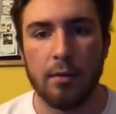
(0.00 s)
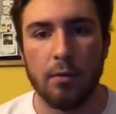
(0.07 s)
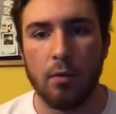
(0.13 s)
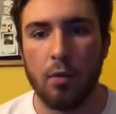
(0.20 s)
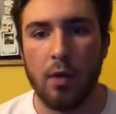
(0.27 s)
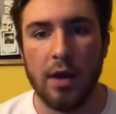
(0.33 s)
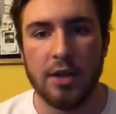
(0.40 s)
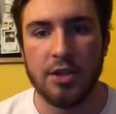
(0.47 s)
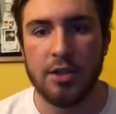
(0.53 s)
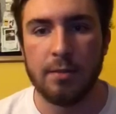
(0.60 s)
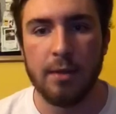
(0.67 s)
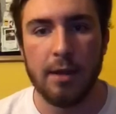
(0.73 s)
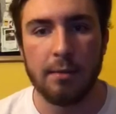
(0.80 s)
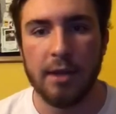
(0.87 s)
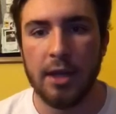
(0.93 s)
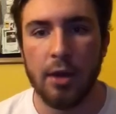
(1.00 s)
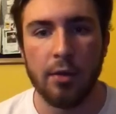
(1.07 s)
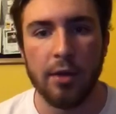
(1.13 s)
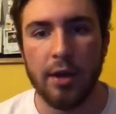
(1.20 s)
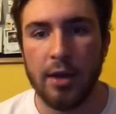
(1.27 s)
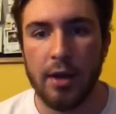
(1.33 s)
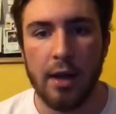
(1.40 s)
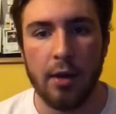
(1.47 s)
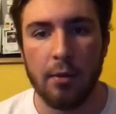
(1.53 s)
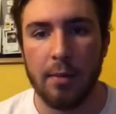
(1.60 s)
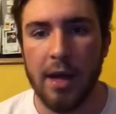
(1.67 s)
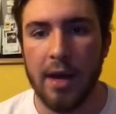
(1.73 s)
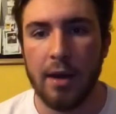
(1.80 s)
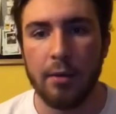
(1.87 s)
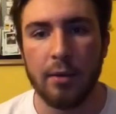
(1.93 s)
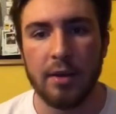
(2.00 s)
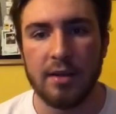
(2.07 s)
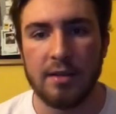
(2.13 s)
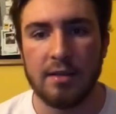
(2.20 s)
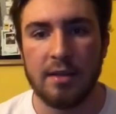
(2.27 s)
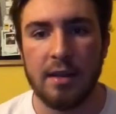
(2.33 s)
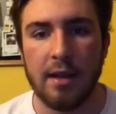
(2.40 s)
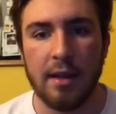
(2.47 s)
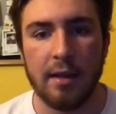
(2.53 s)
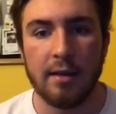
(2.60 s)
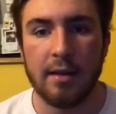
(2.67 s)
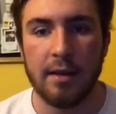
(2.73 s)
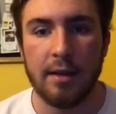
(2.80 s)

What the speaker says: why she made me go there and how mad I was. And